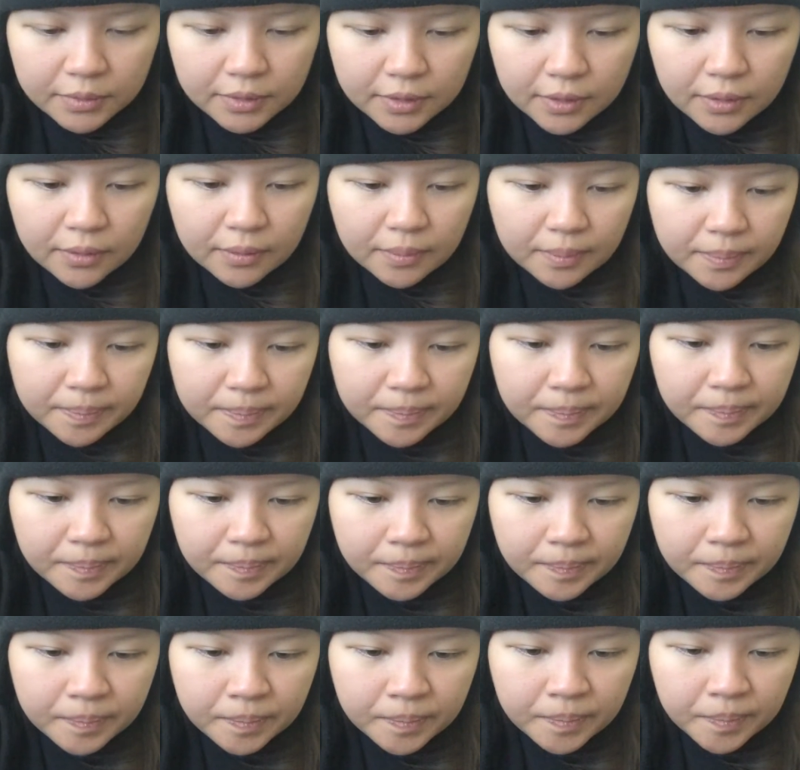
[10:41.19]
So,
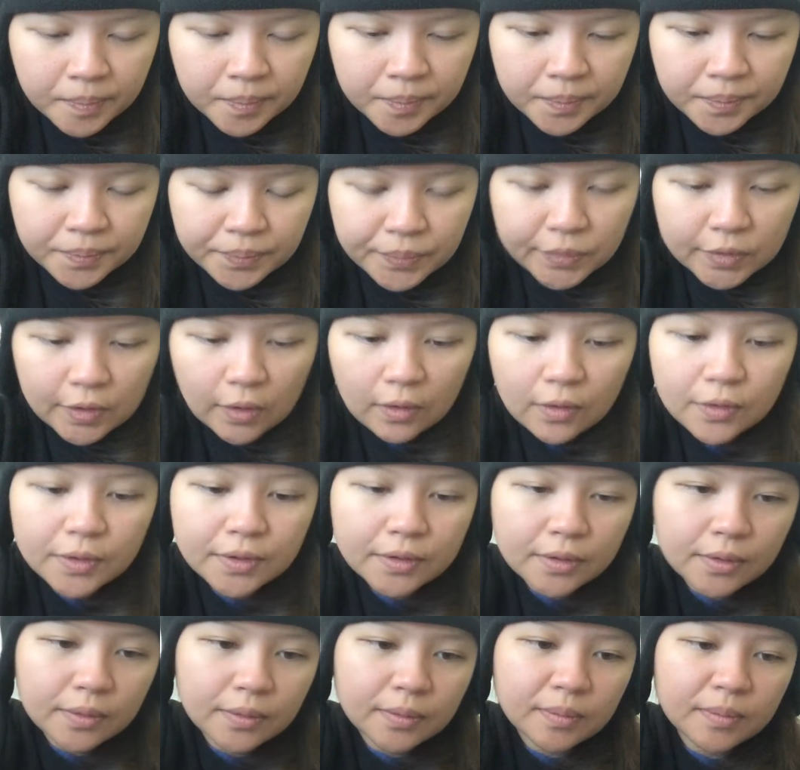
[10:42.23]

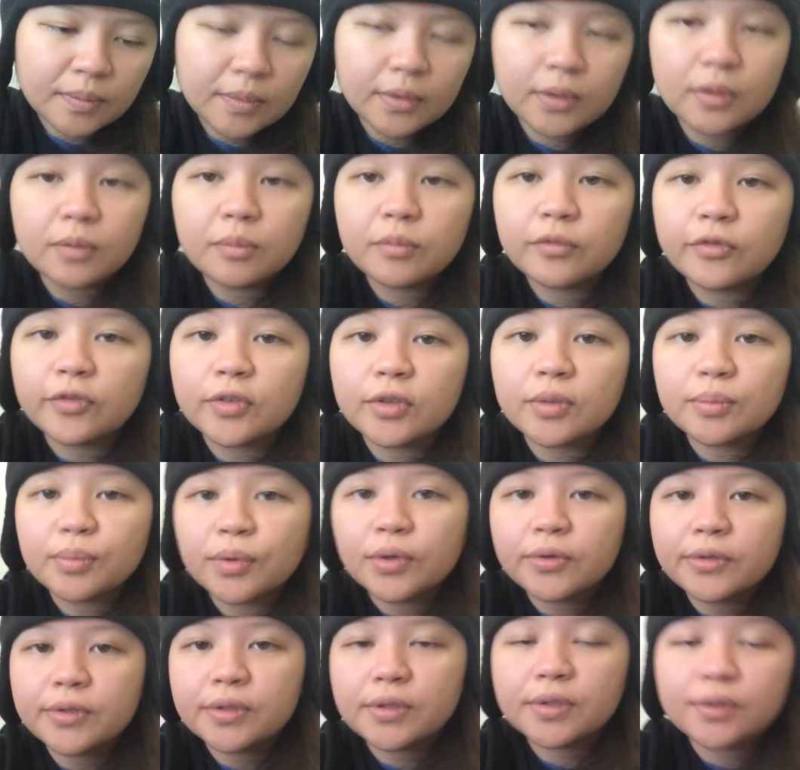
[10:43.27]
also, you know, for
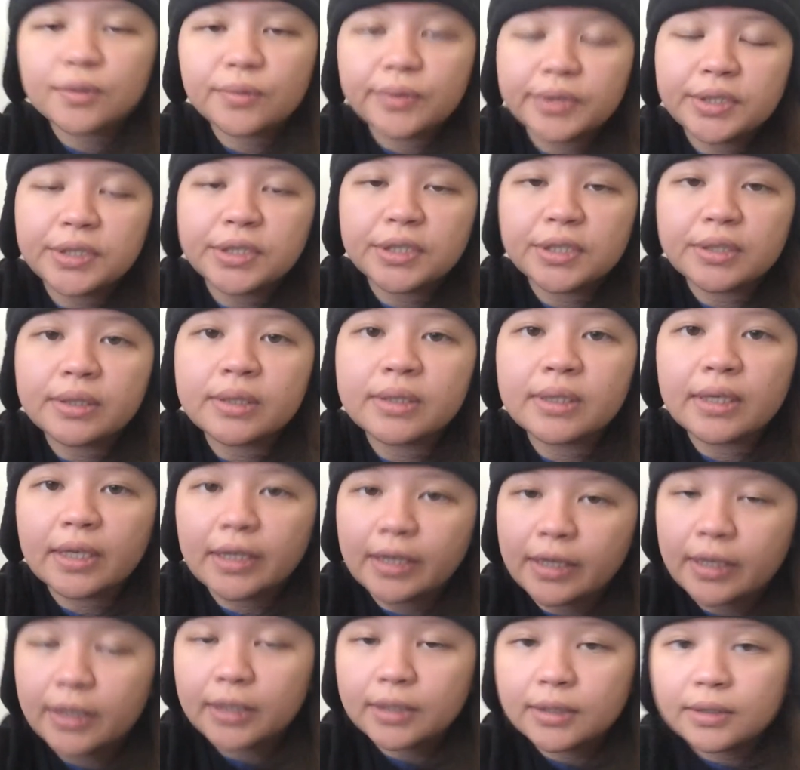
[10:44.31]
both syringes
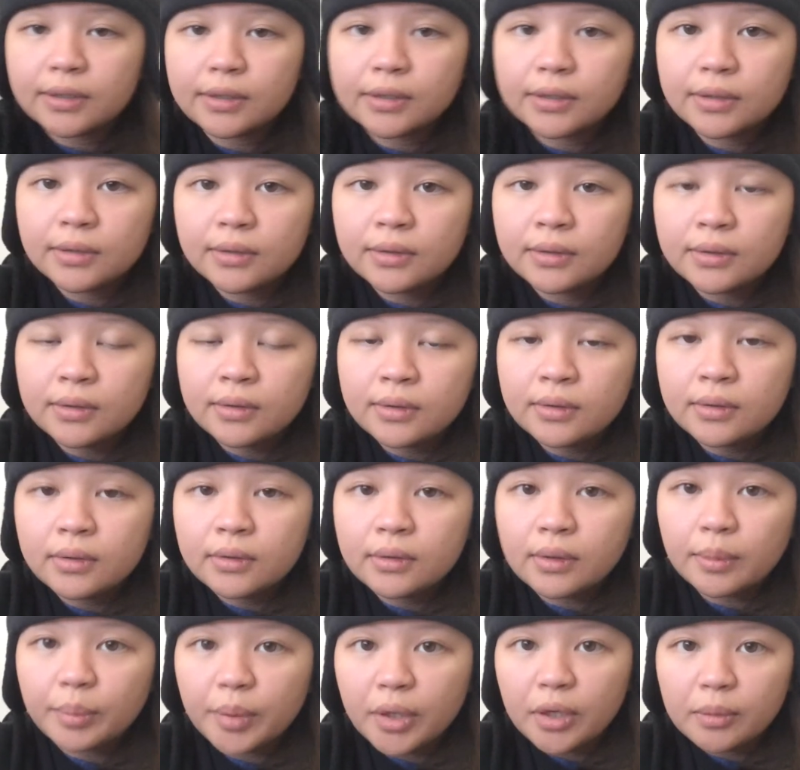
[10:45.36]
and
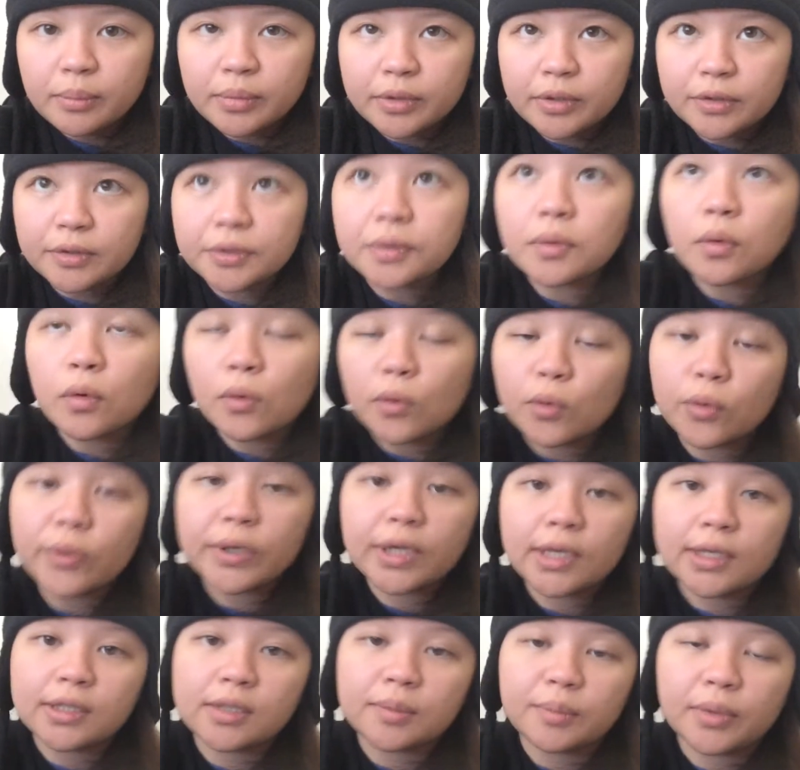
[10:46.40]
a pump, there's
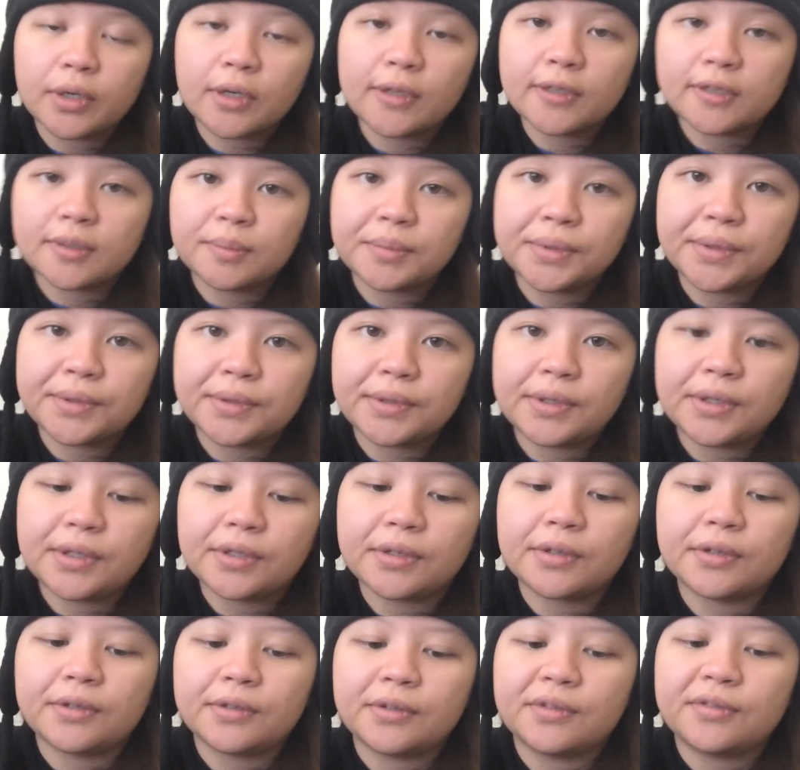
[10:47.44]
always a possibility
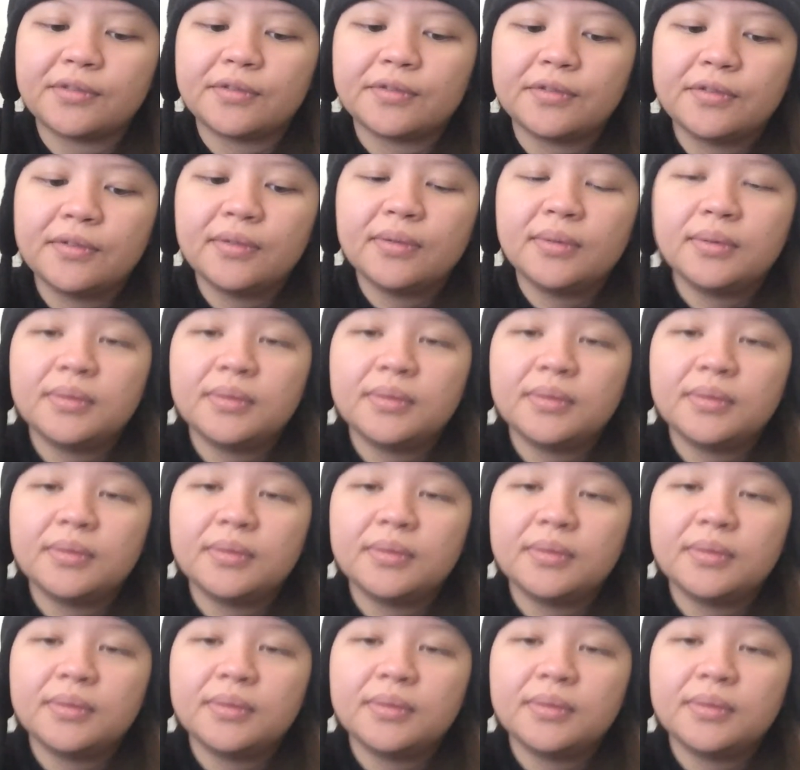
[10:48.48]
of